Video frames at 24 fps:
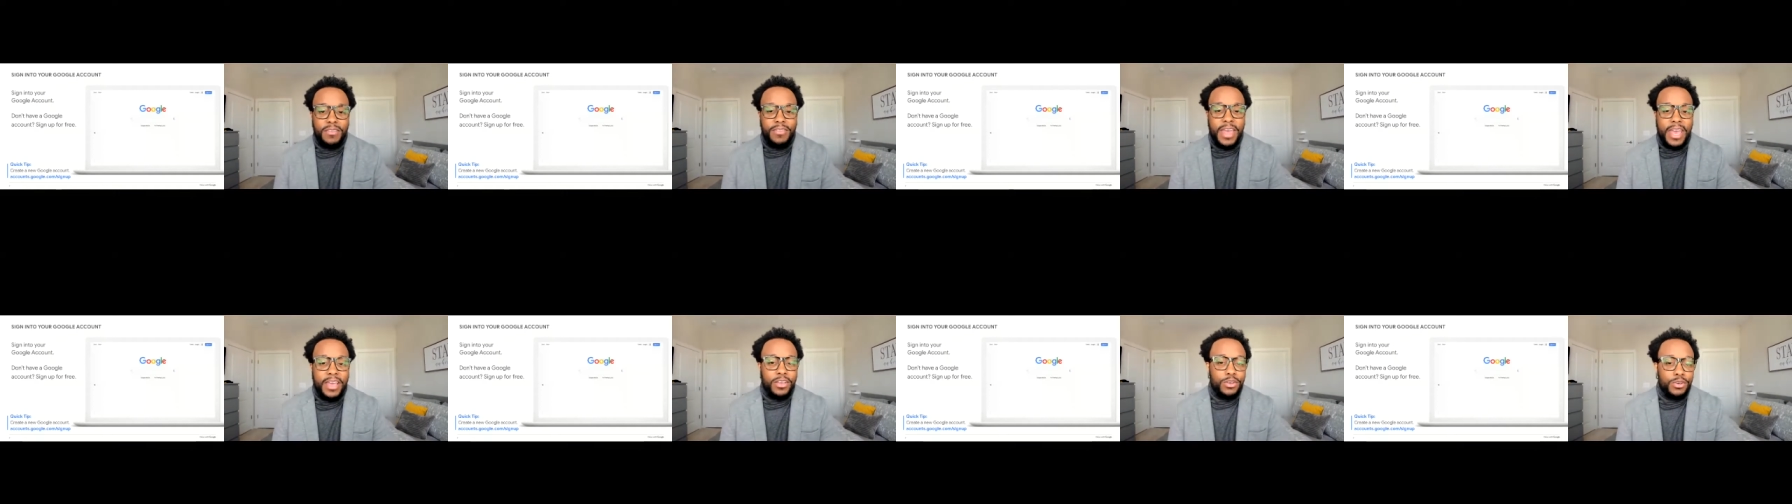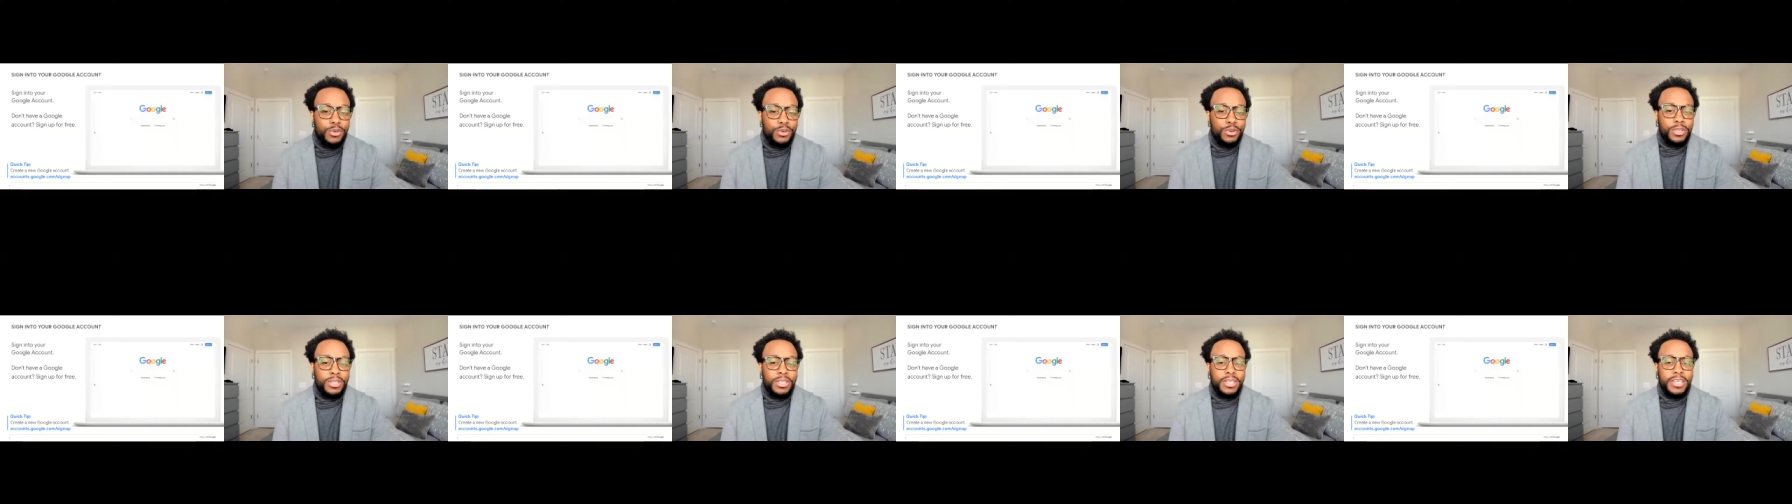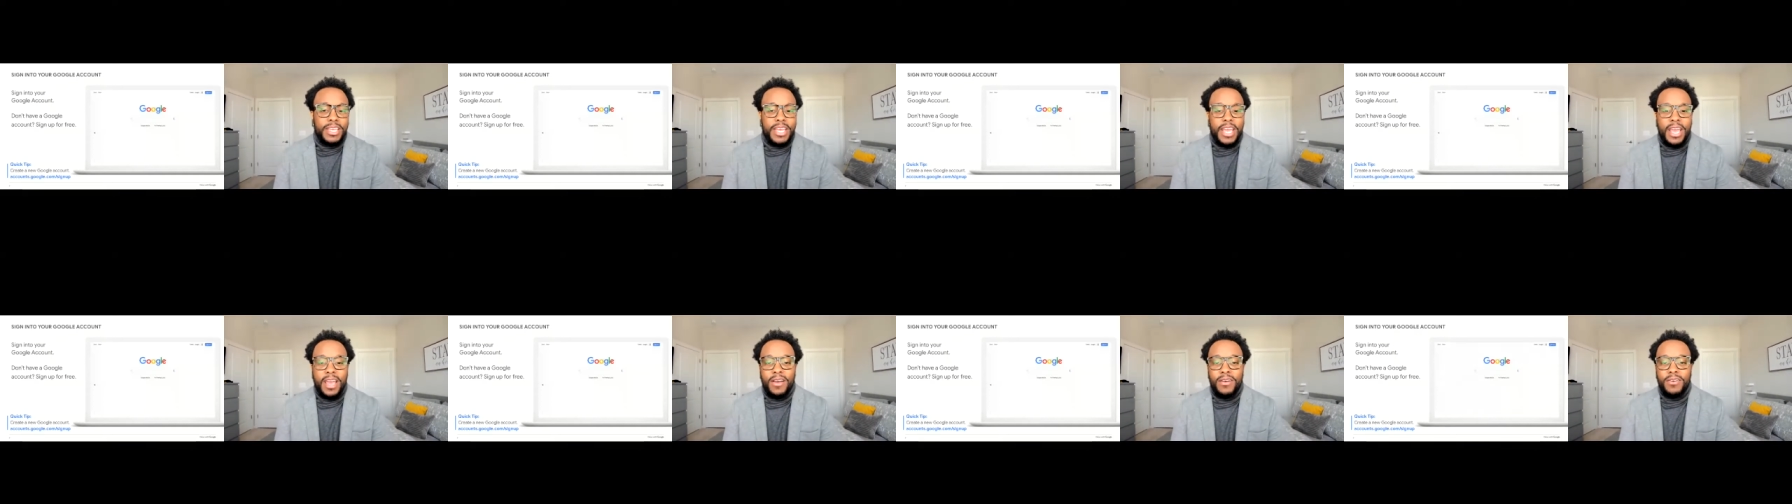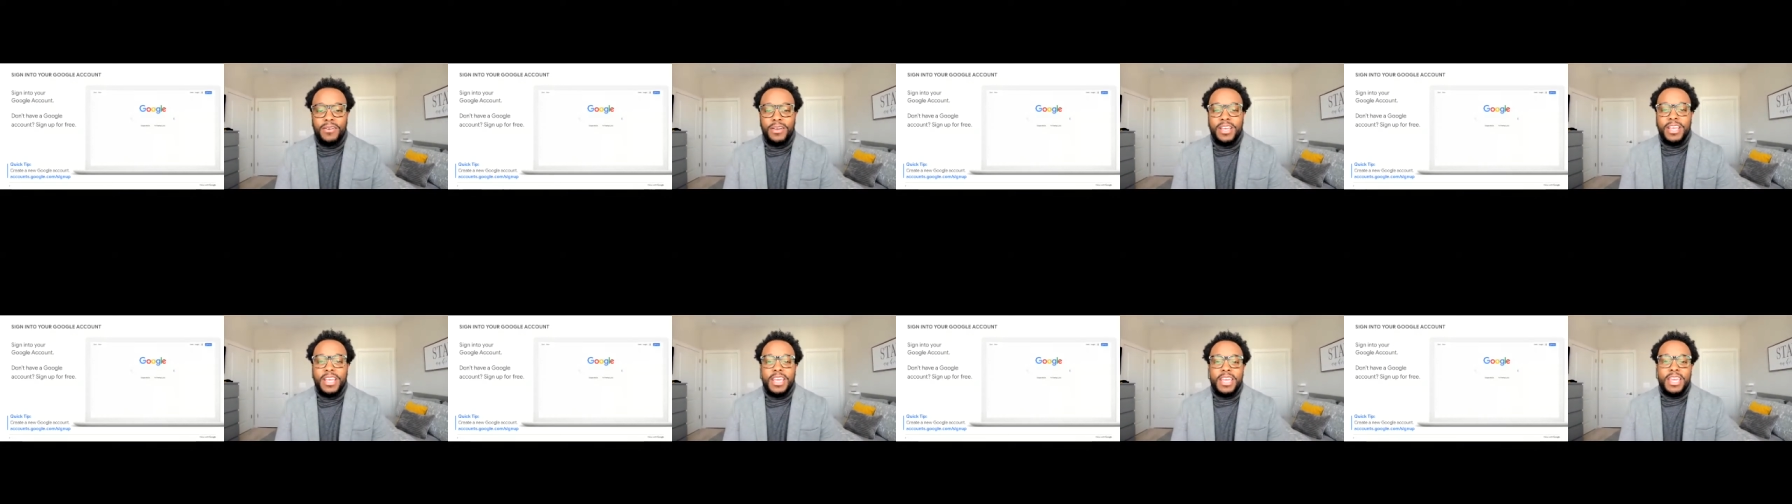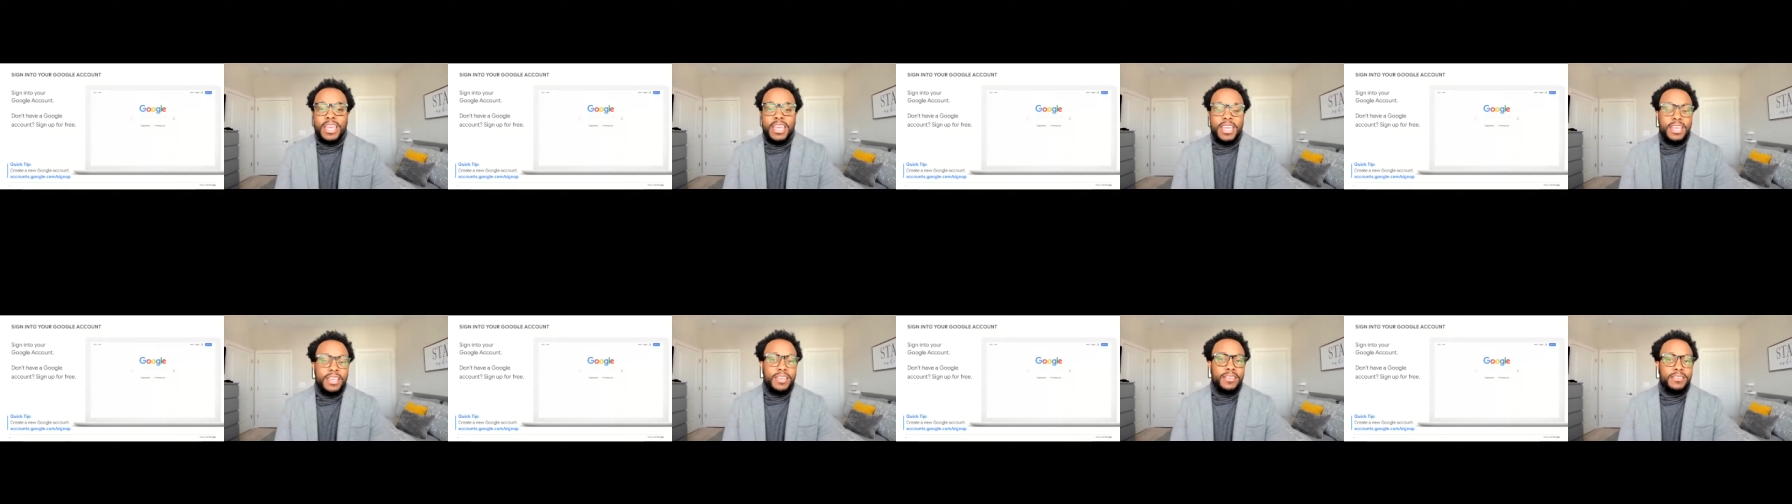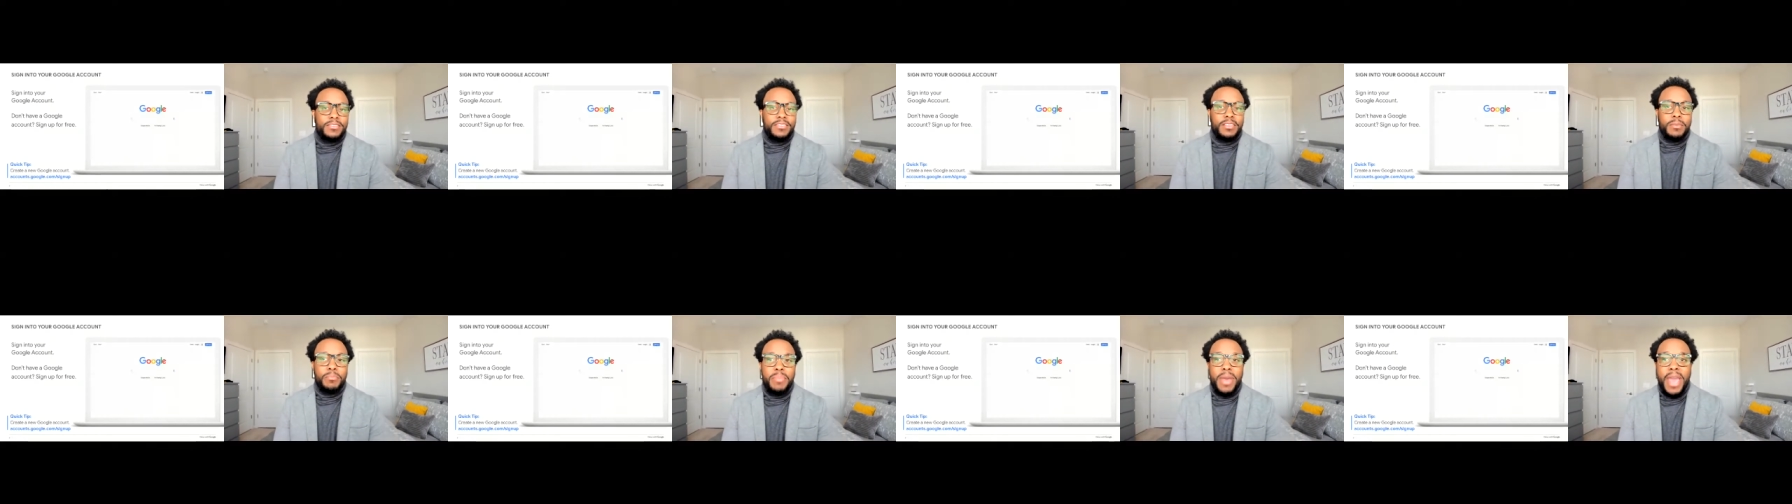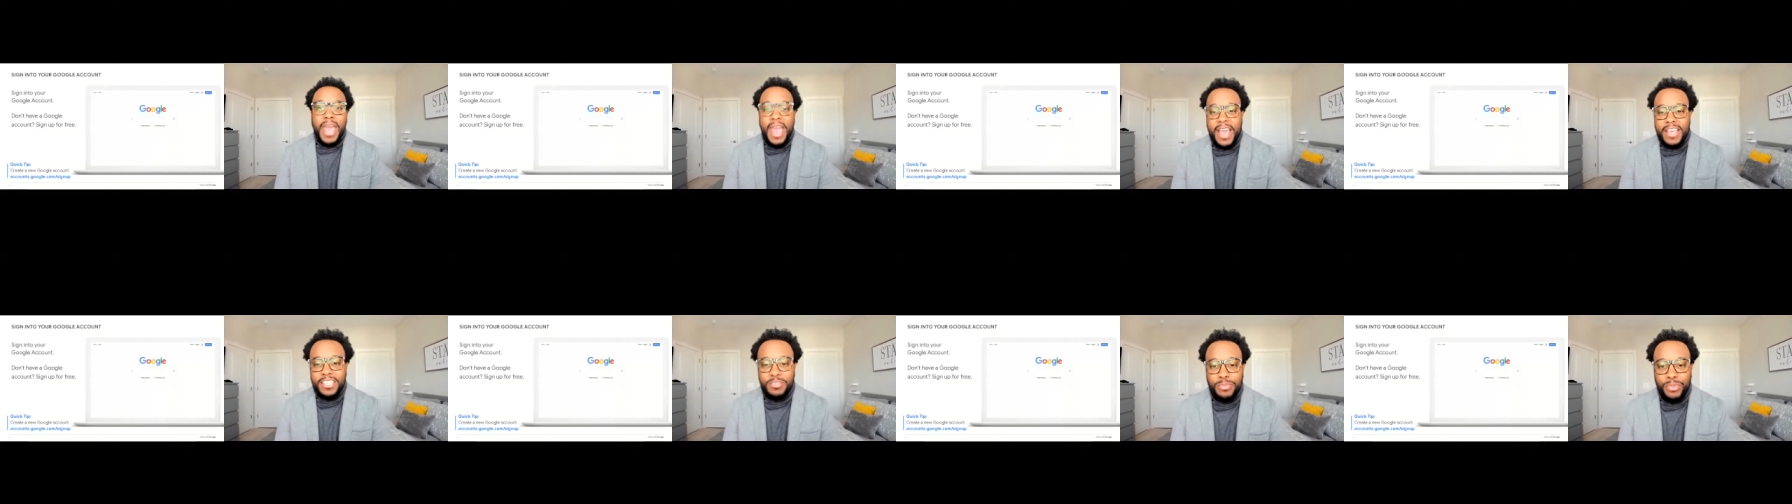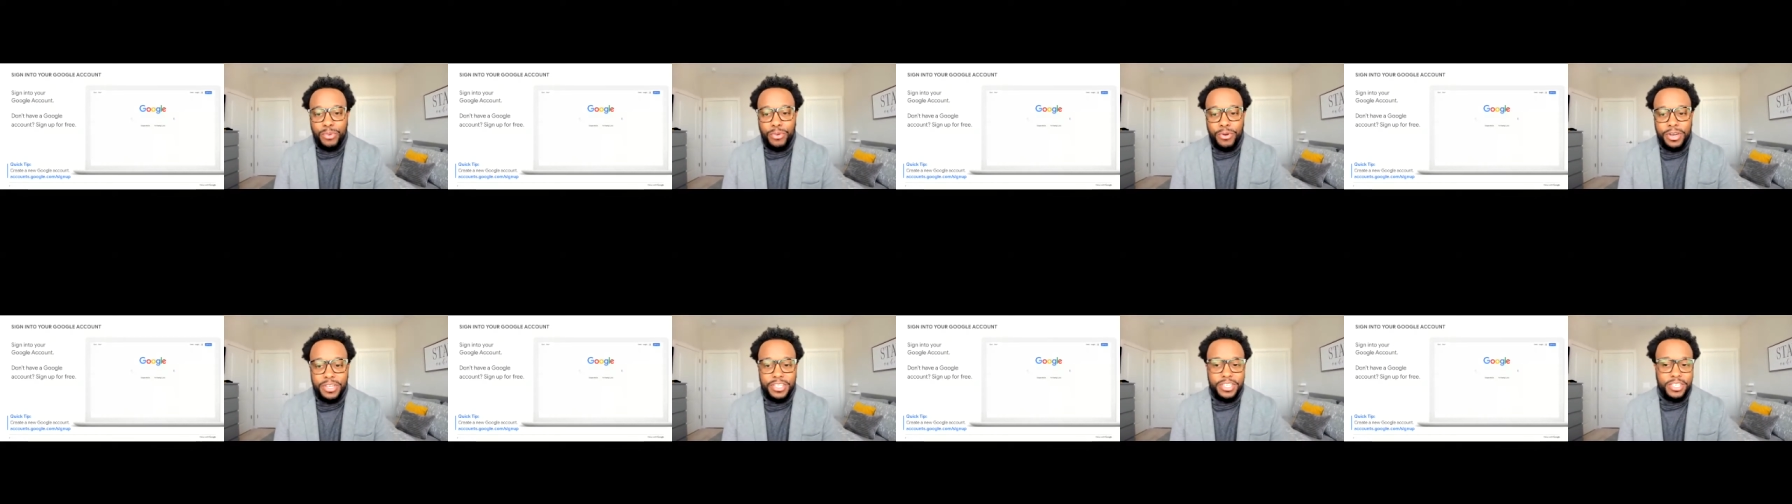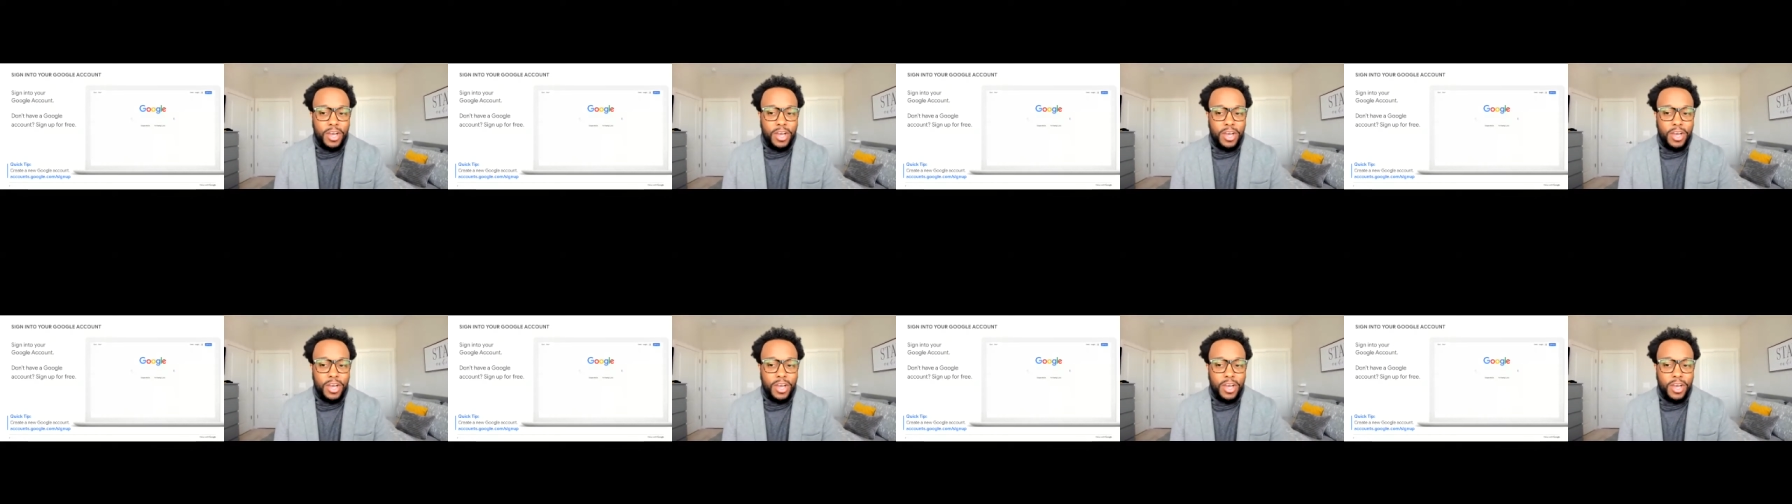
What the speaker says: That Google account is the passport